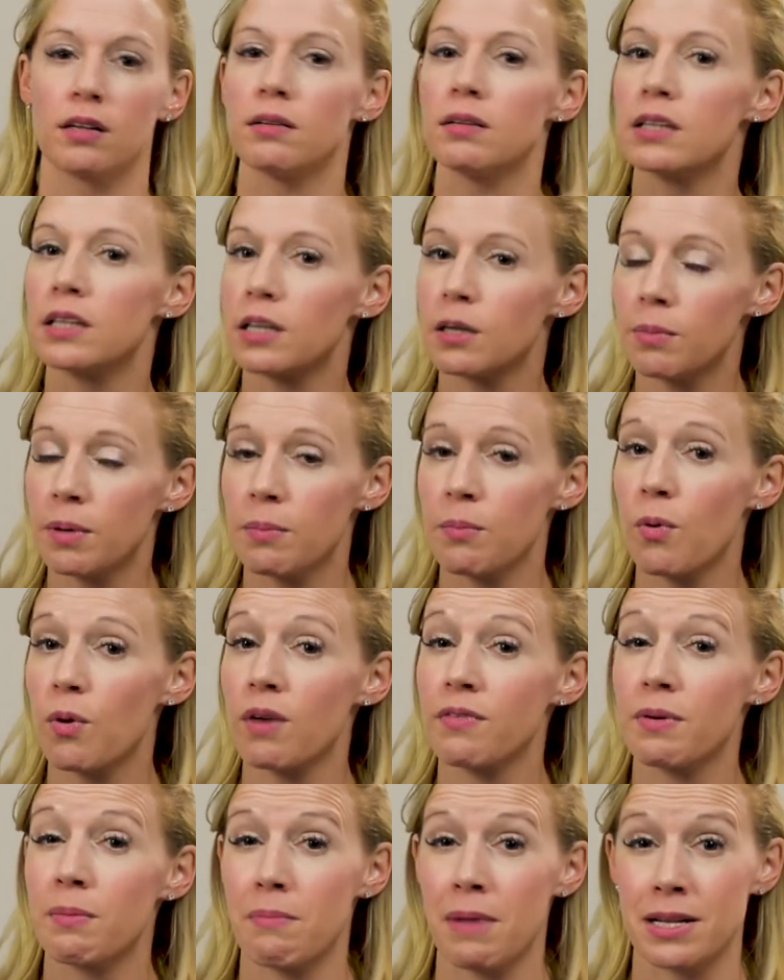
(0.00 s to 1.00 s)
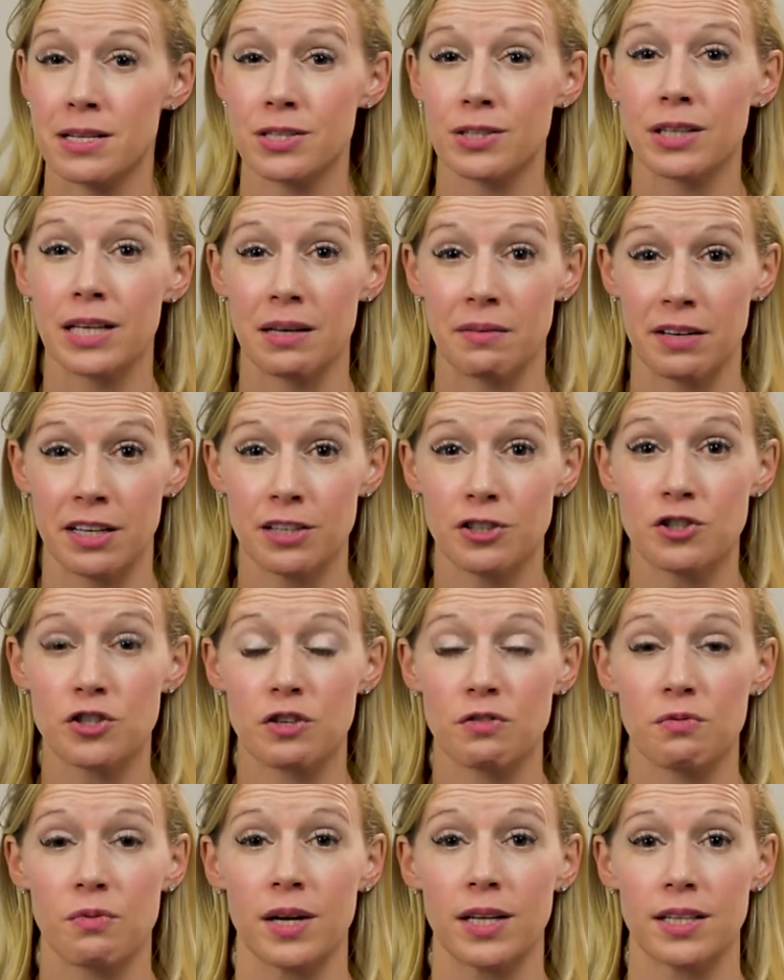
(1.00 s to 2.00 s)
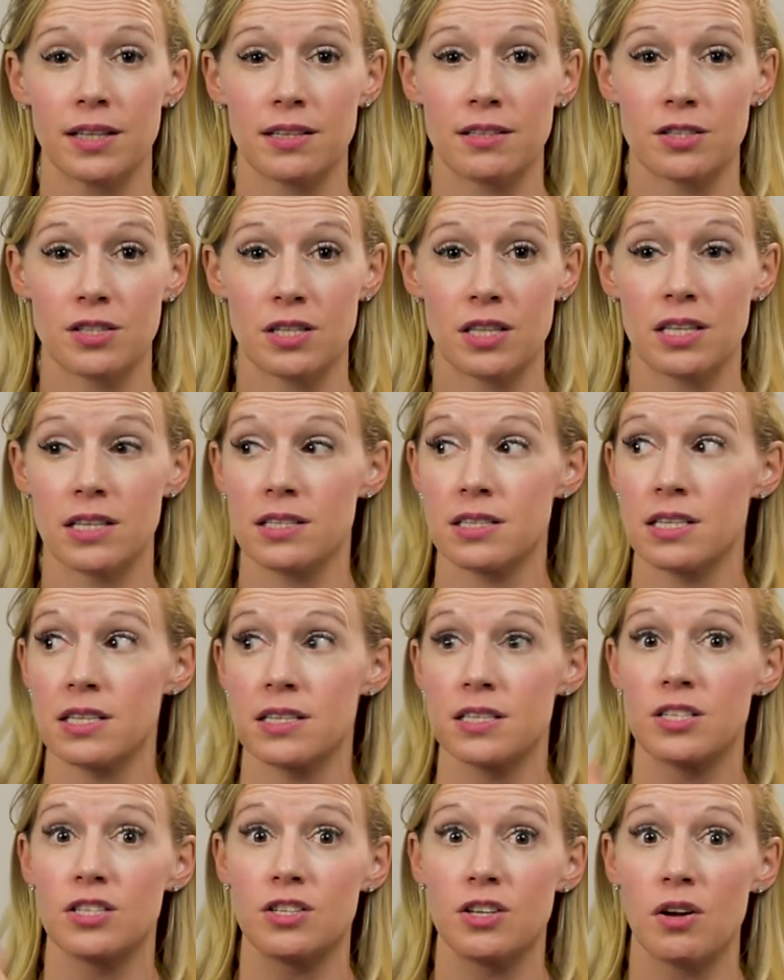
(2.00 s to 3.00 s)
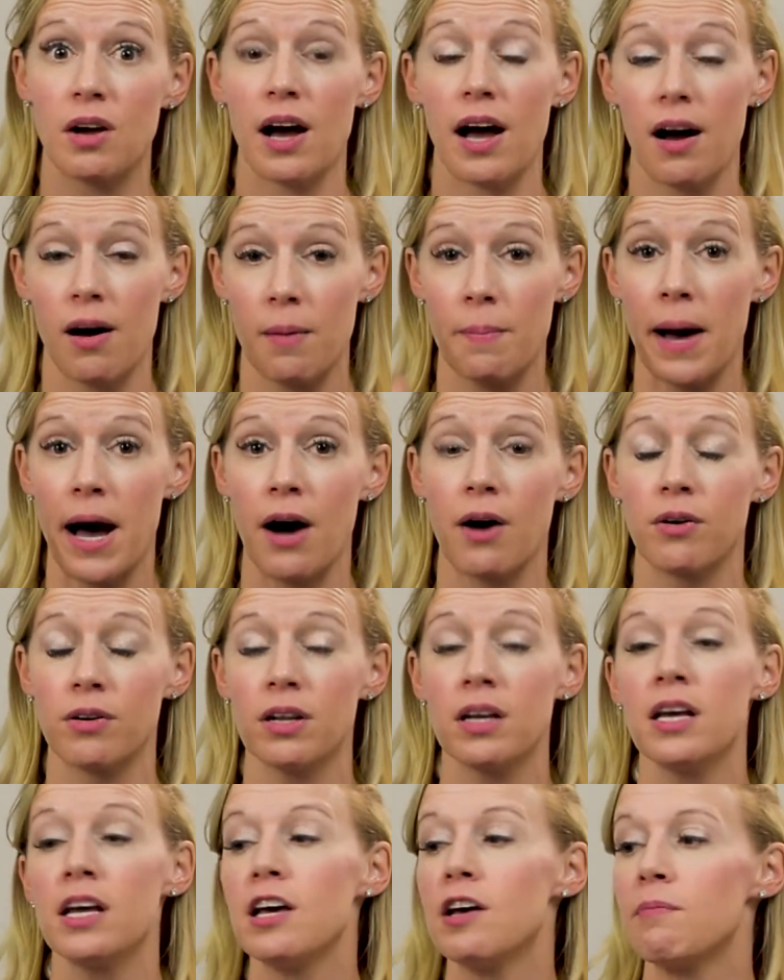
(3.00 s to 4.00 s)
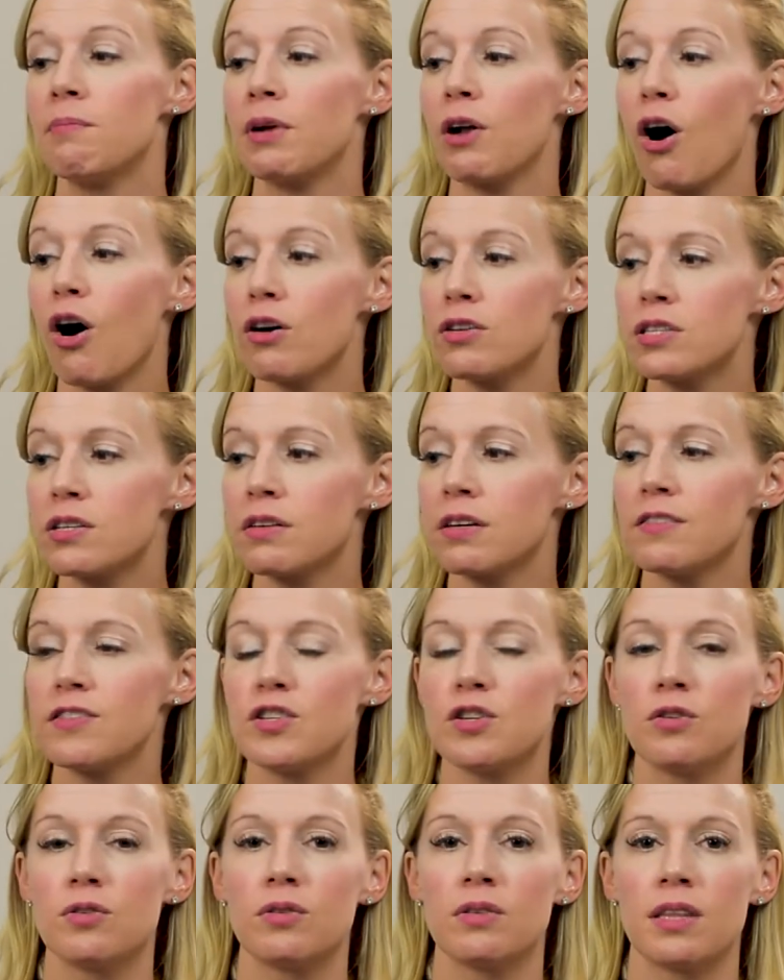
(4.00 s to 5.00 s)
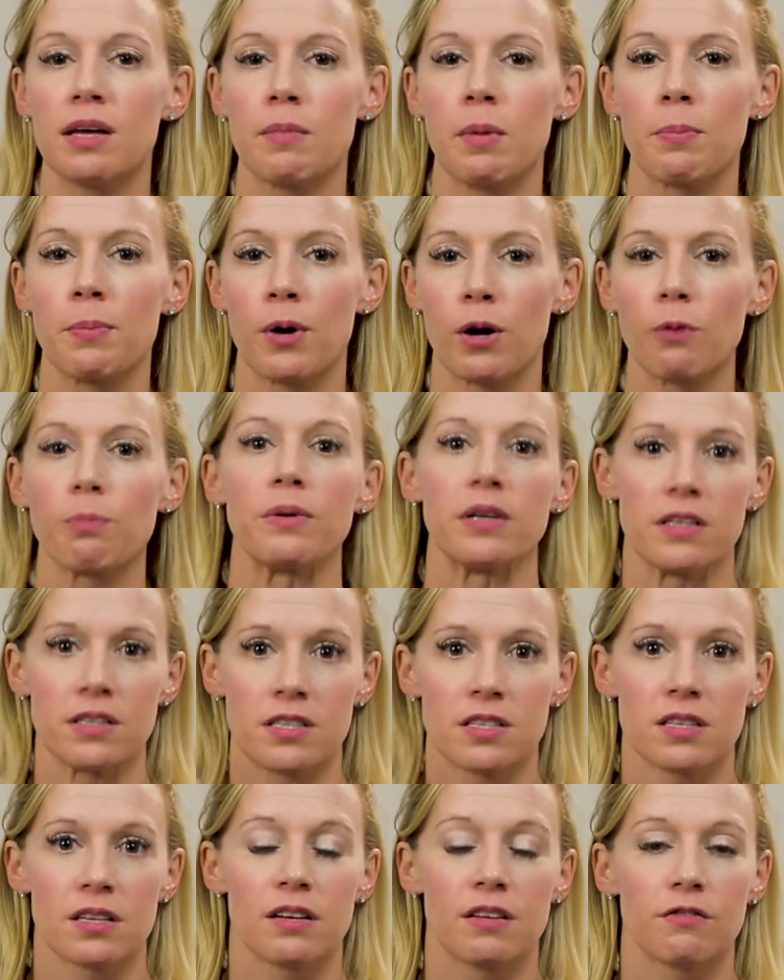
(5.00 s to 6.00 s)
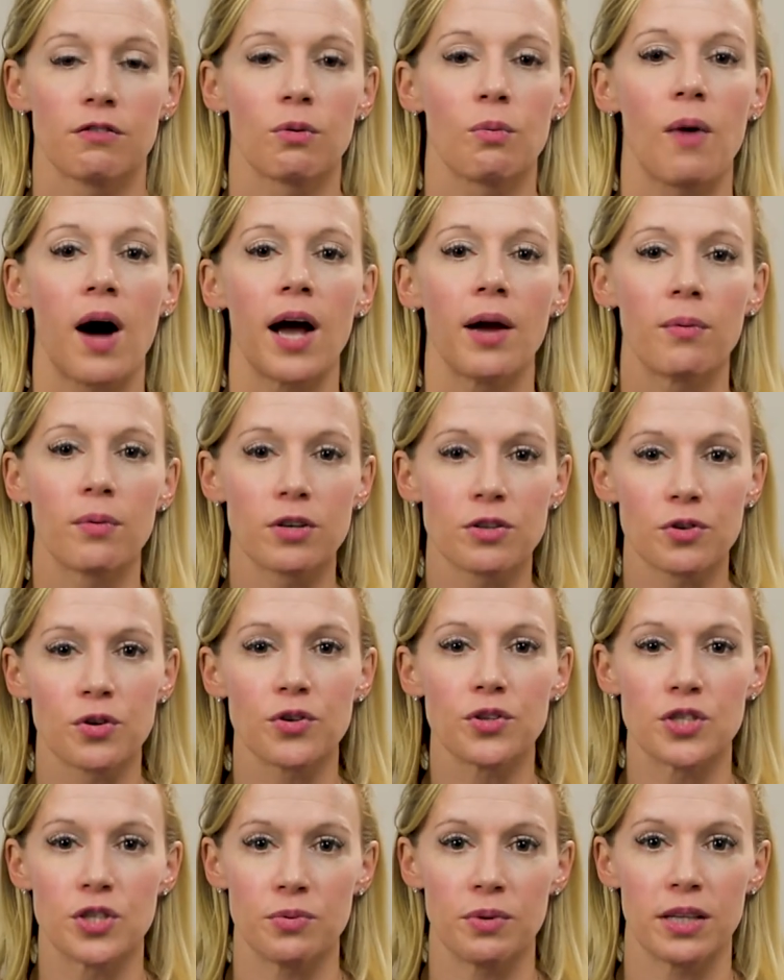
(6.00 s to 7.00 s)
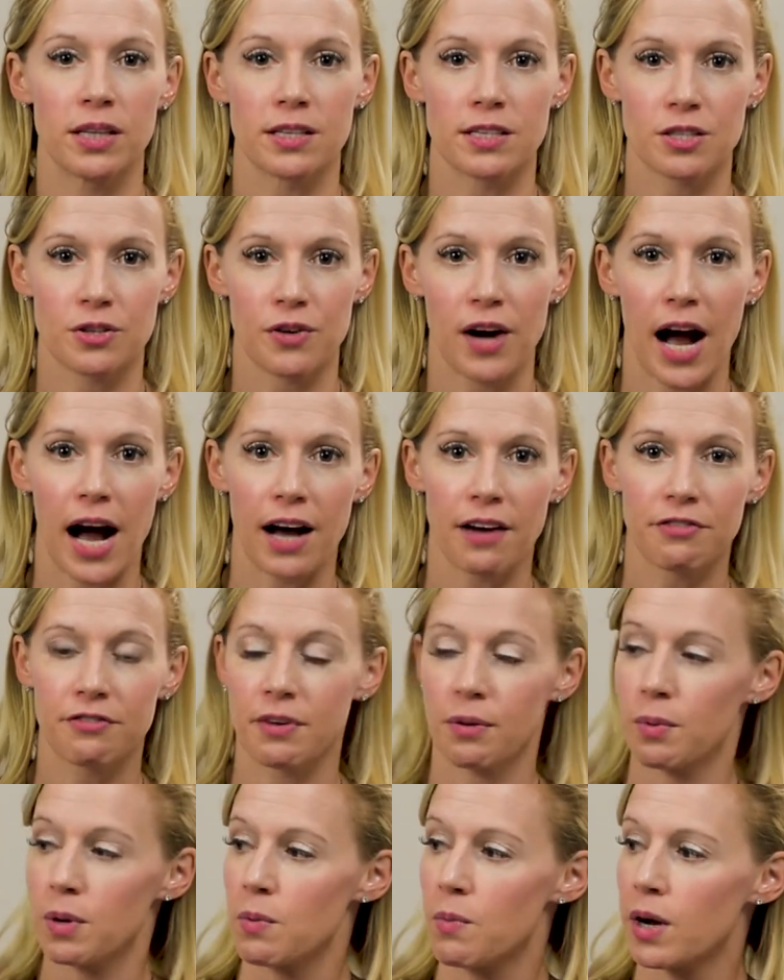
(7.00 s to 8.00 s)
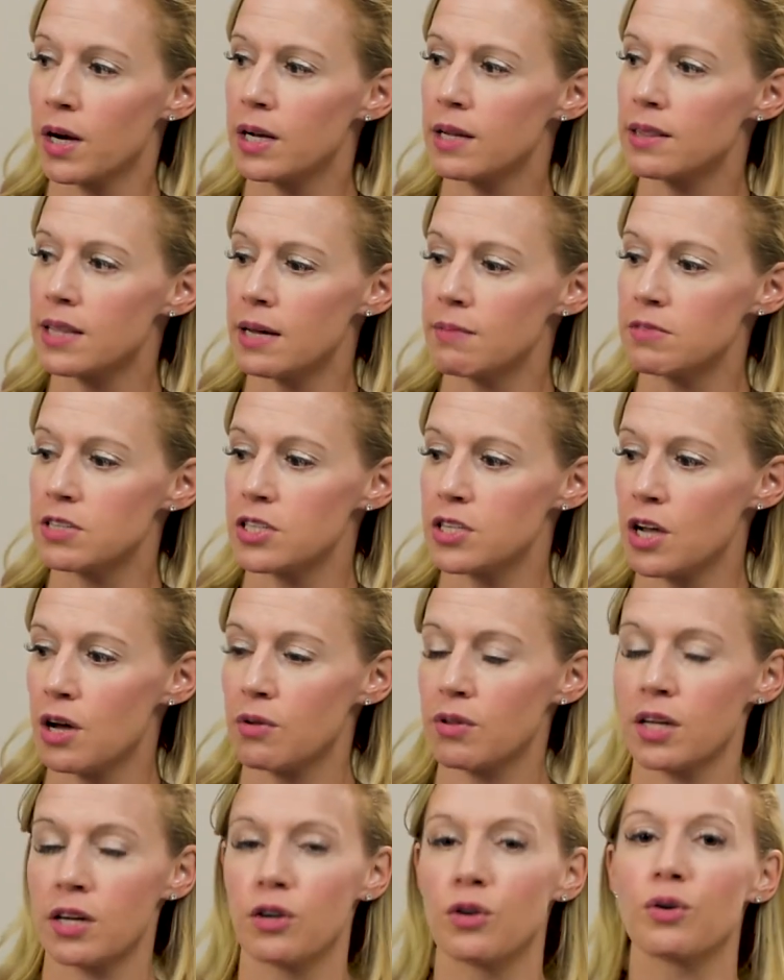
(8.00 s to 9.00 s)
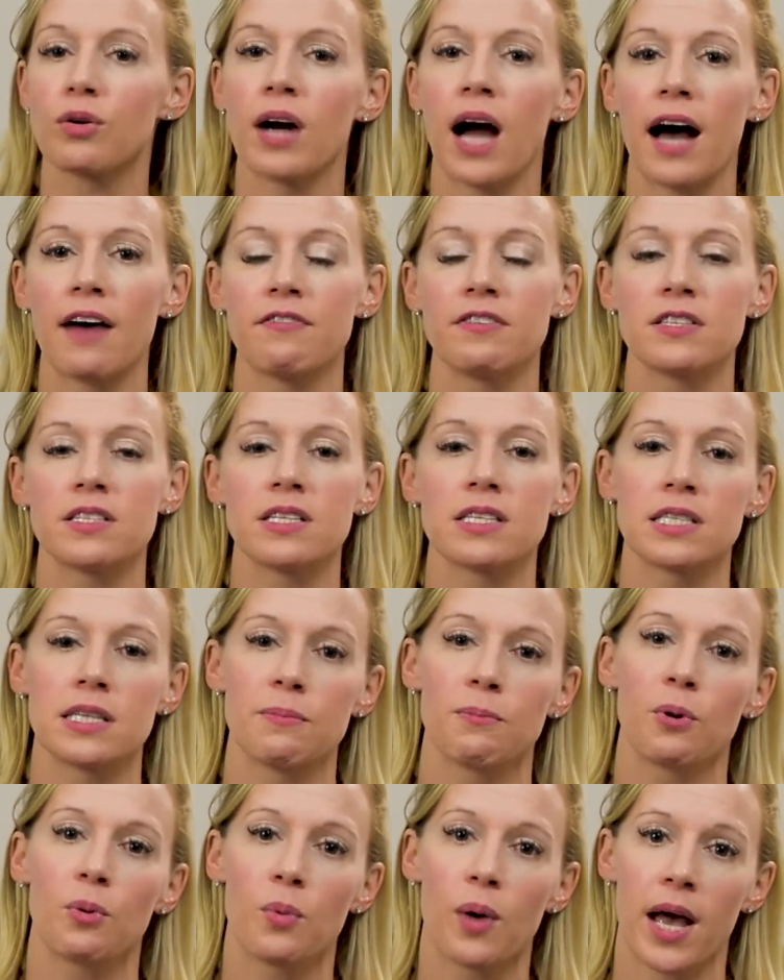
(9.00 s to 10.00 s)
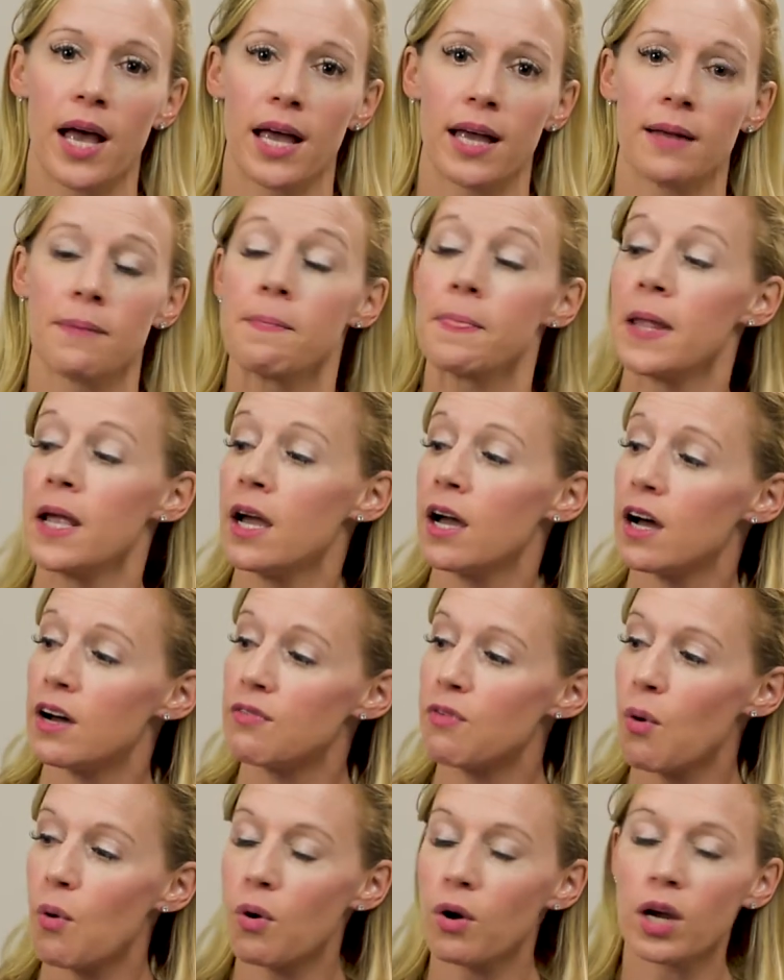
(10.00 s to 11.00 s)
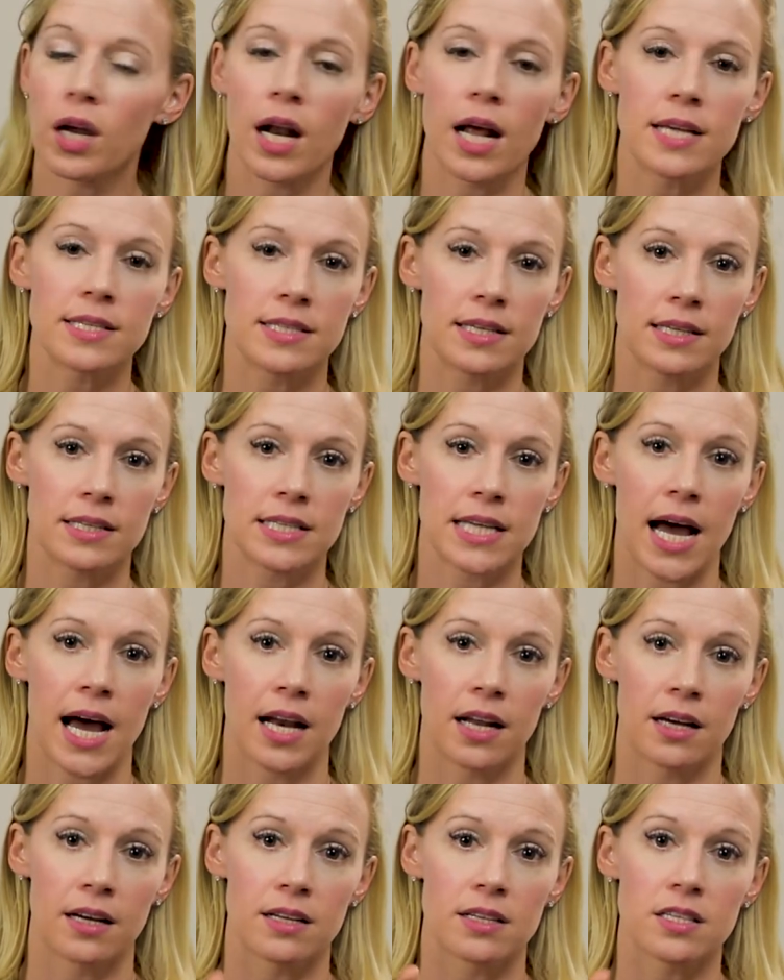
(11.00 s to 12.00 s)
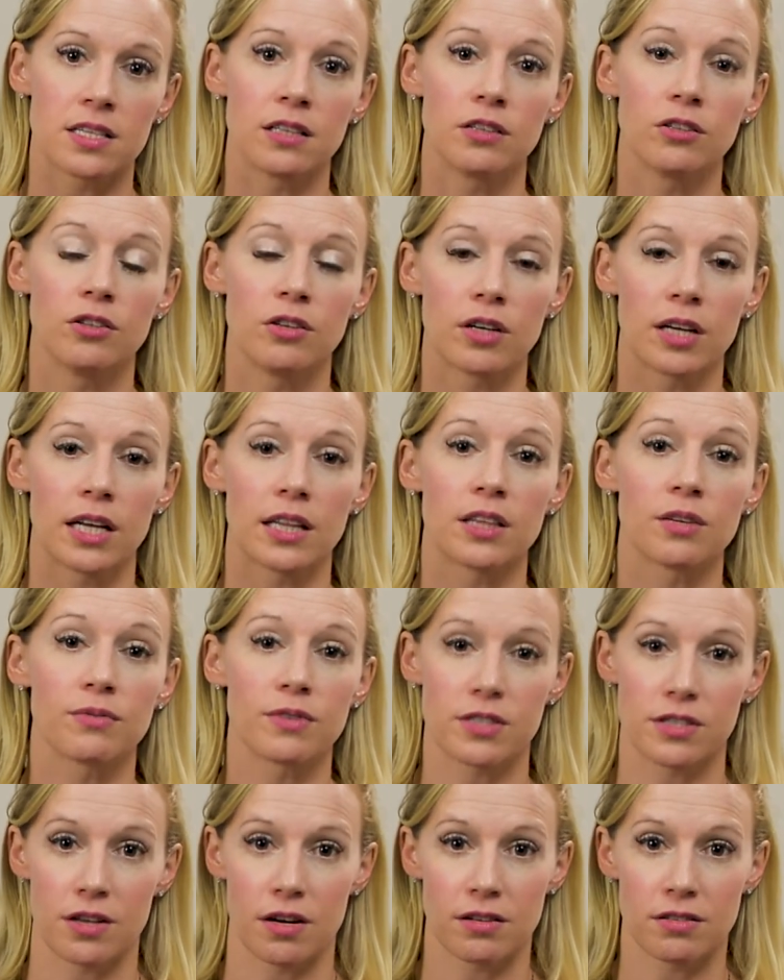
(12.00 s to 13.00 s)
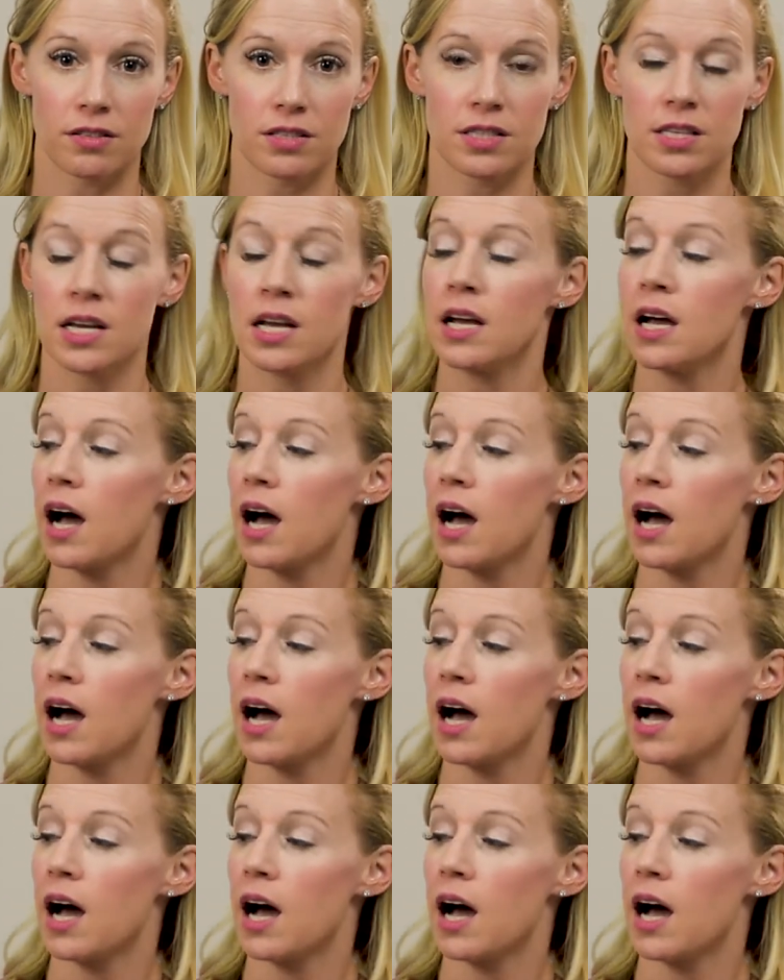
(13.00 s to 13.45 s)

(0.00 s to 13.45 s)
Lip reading: a little bit more of a mental image of what this is about, but also gives you them a purpose for why we're doing this graph. We wanted them to know that a graph is a simple way of organizing data to look at the results.